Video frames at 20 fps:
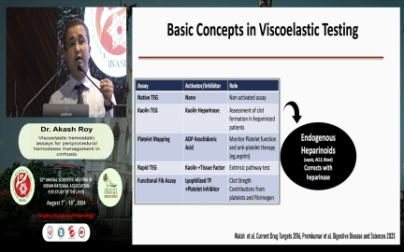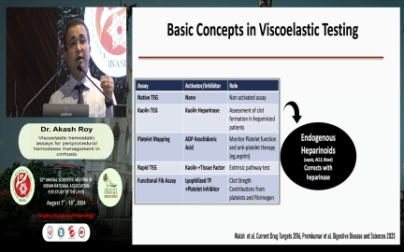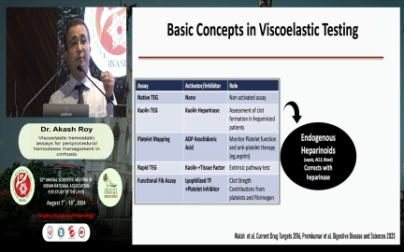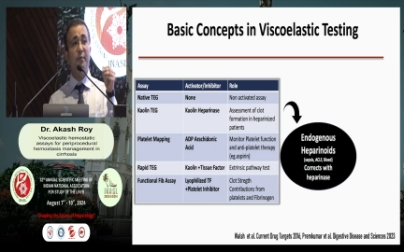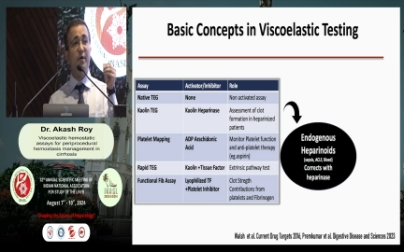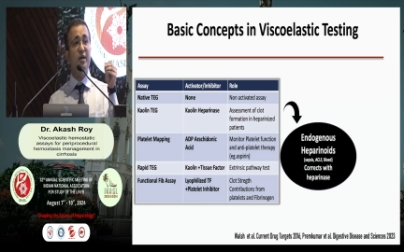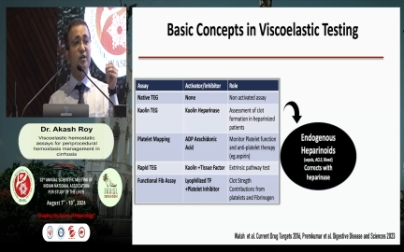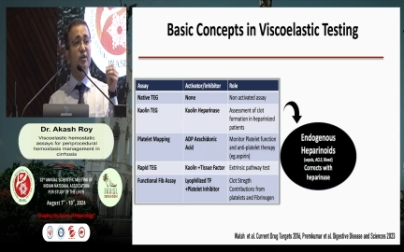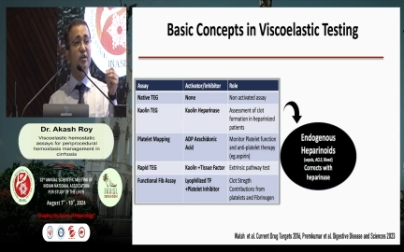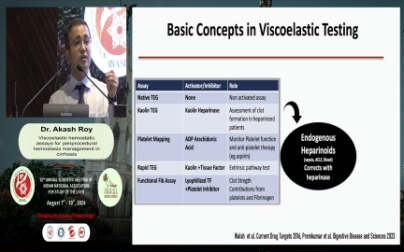
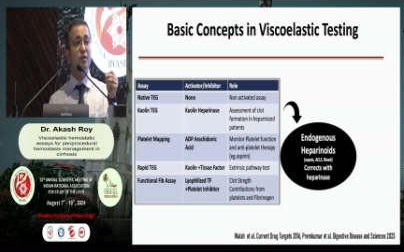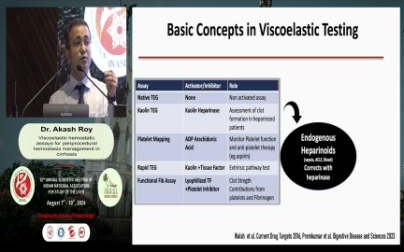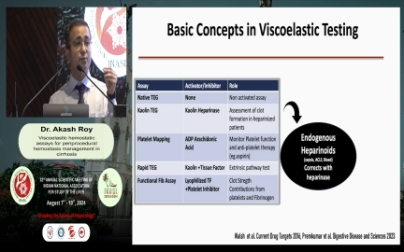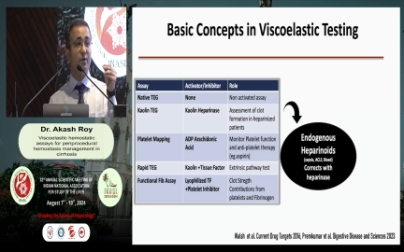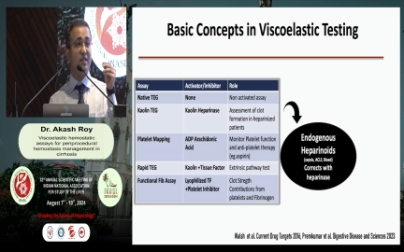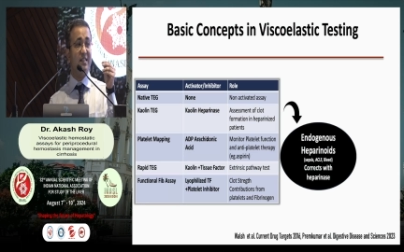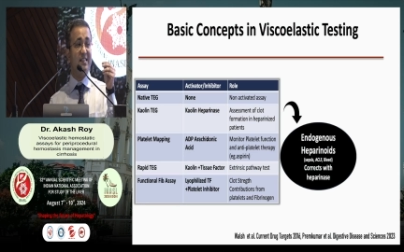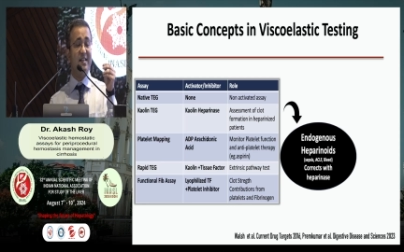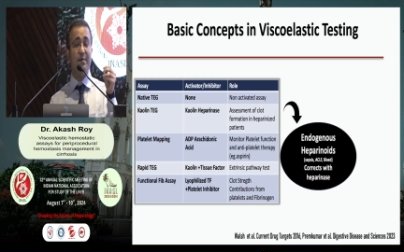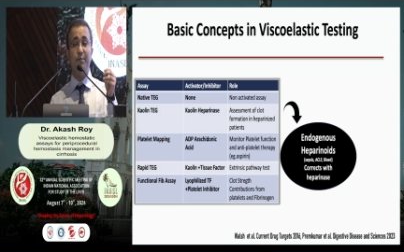Patients with
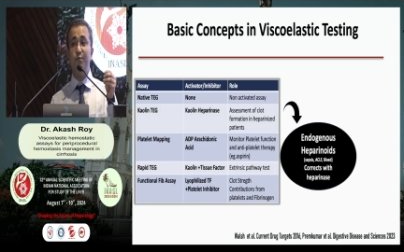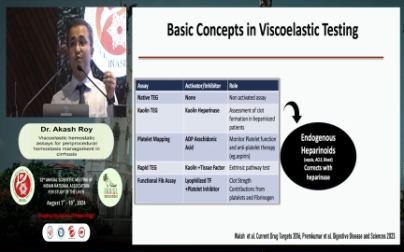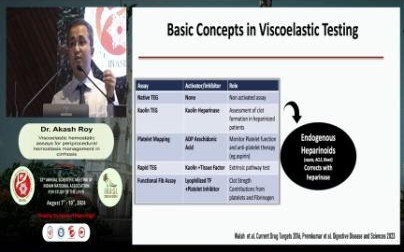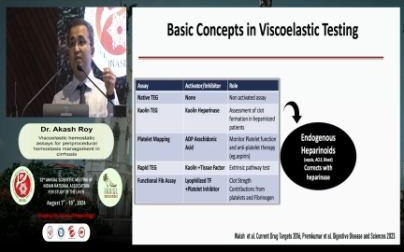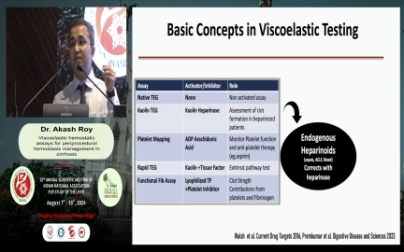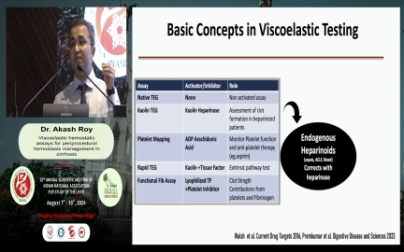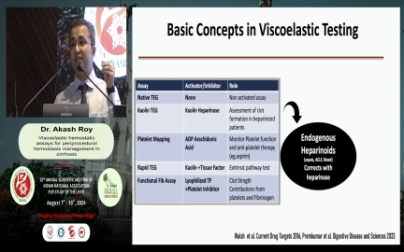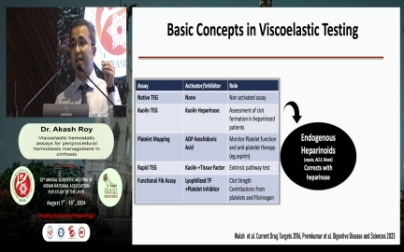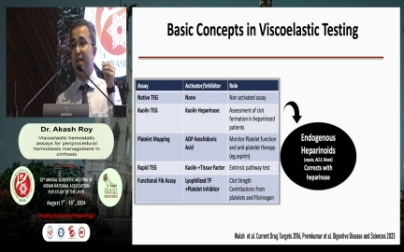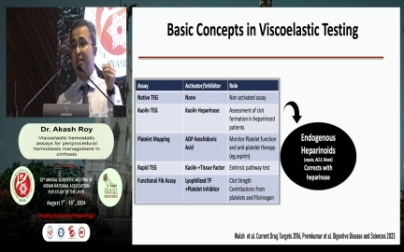
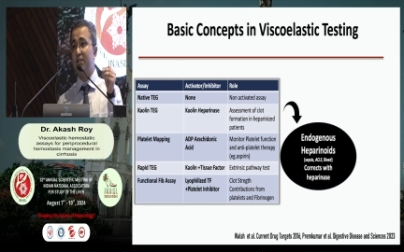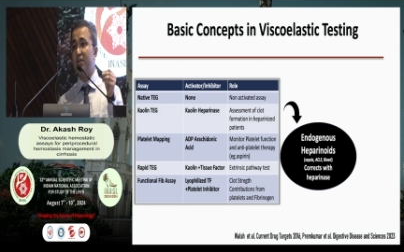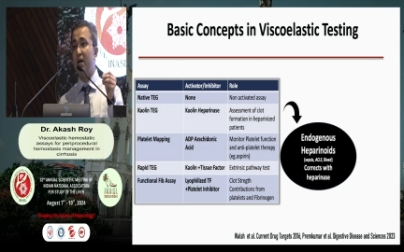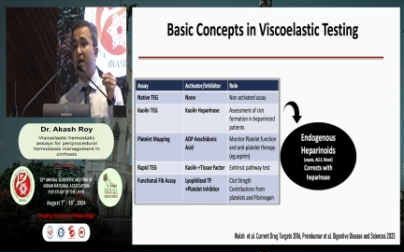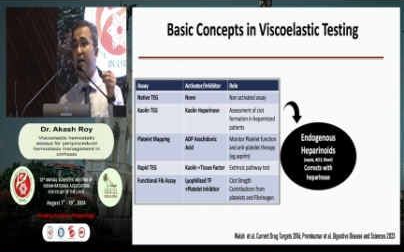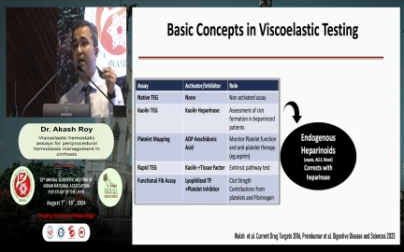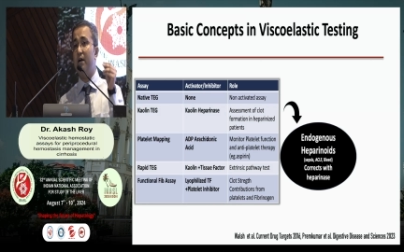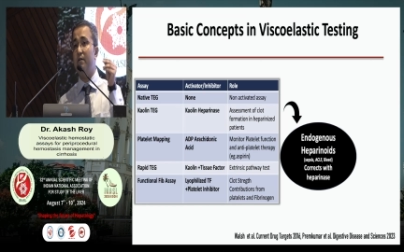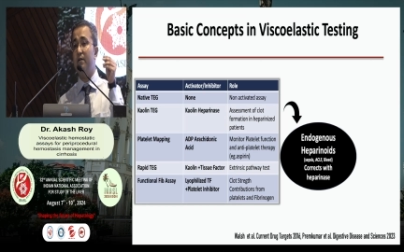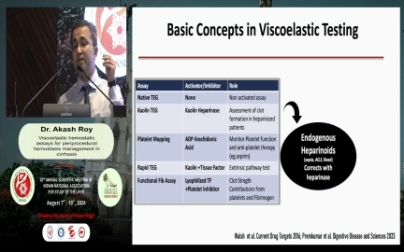sepsis,
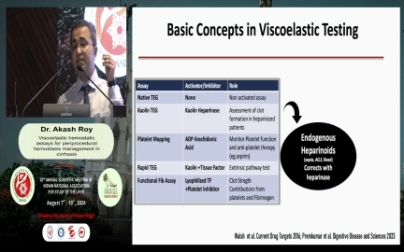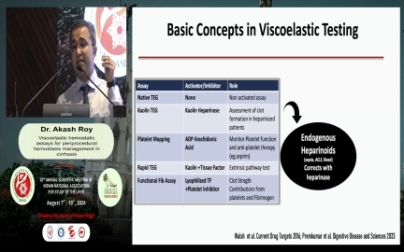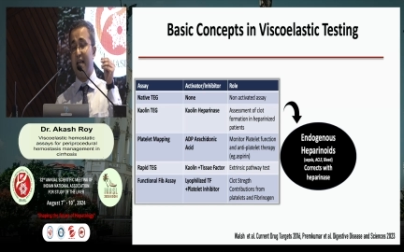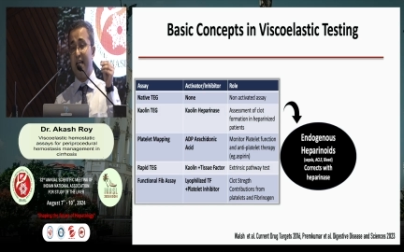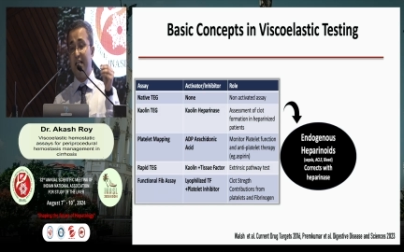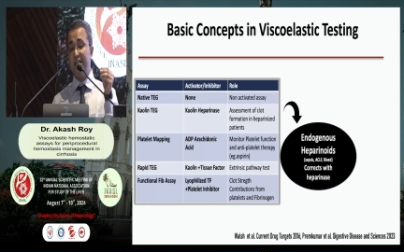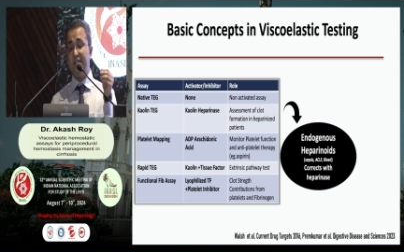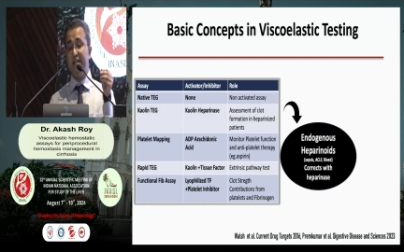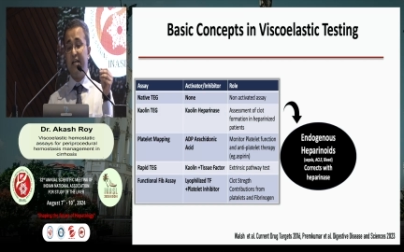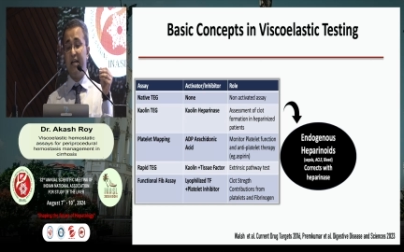SIRS,
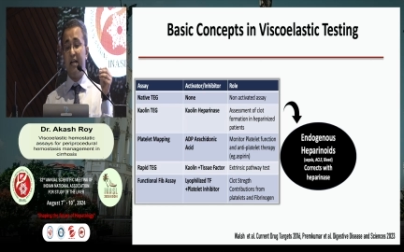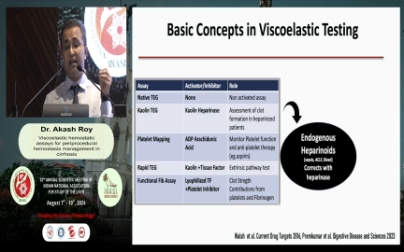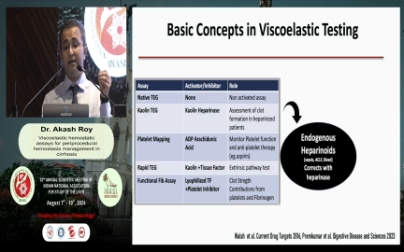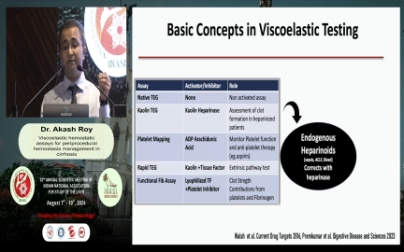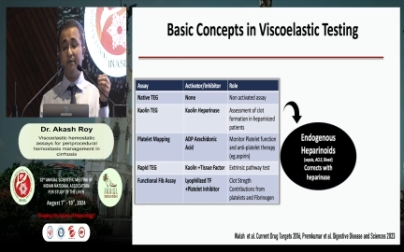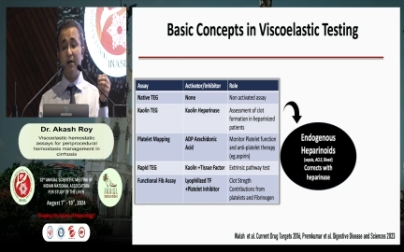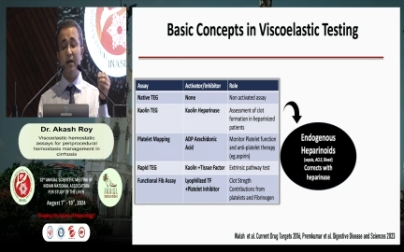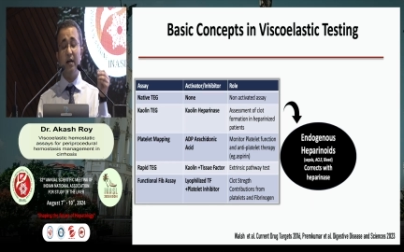ACLF,